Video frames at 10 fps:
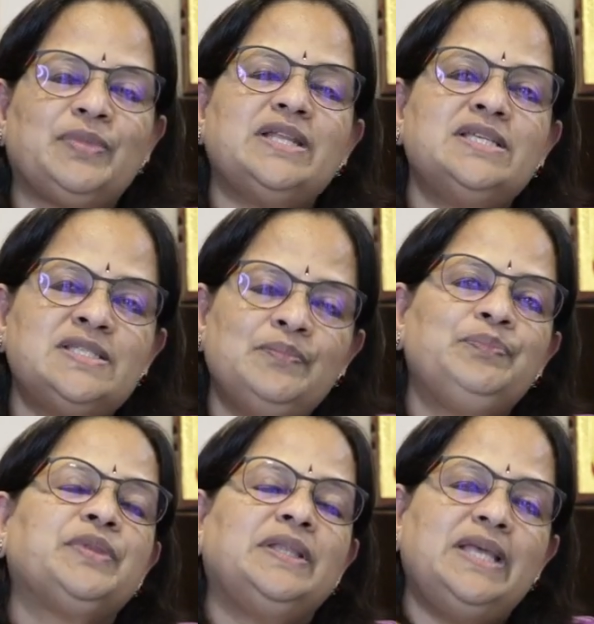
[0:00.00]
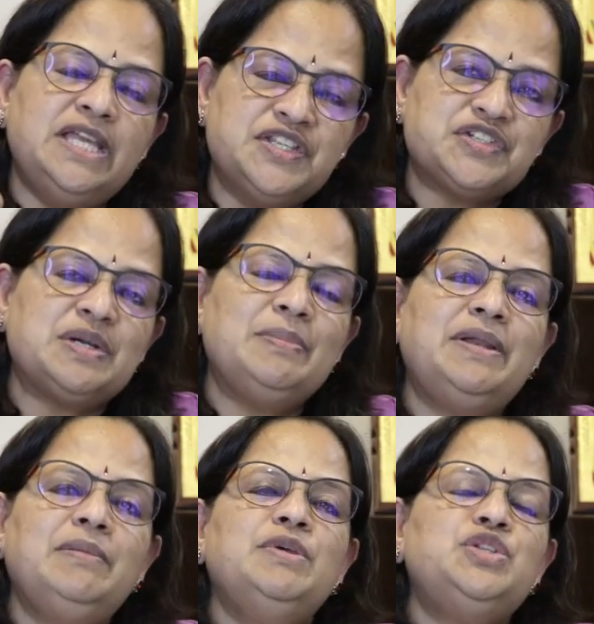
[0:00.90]
That is the
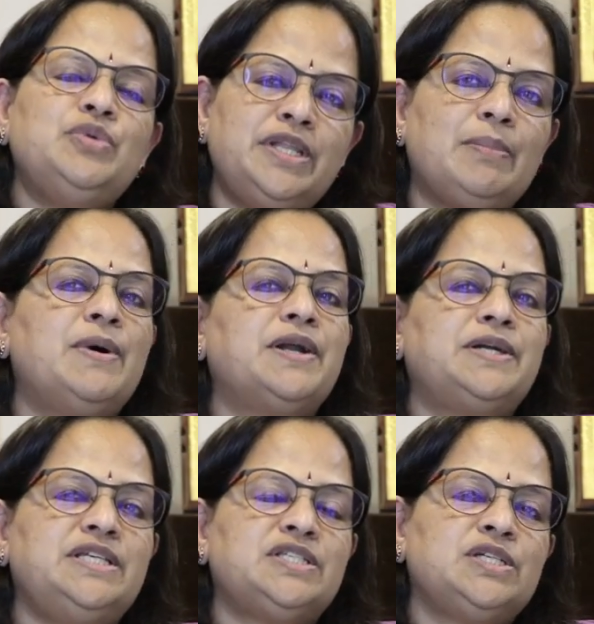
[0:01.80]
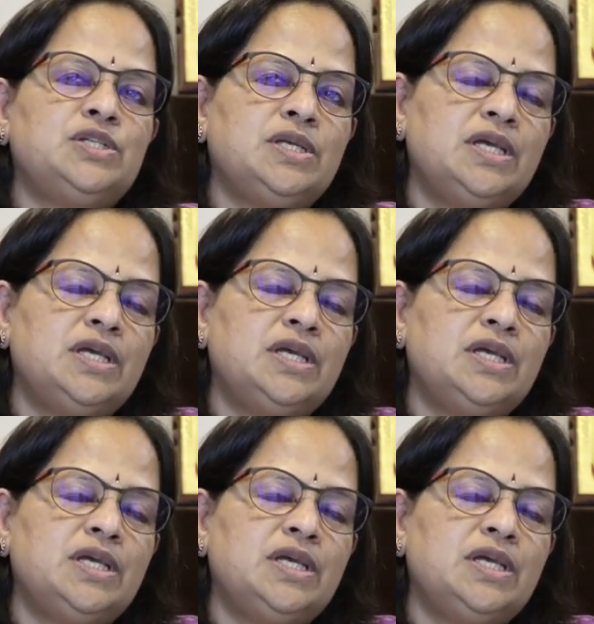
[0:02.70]
instrument between the parties,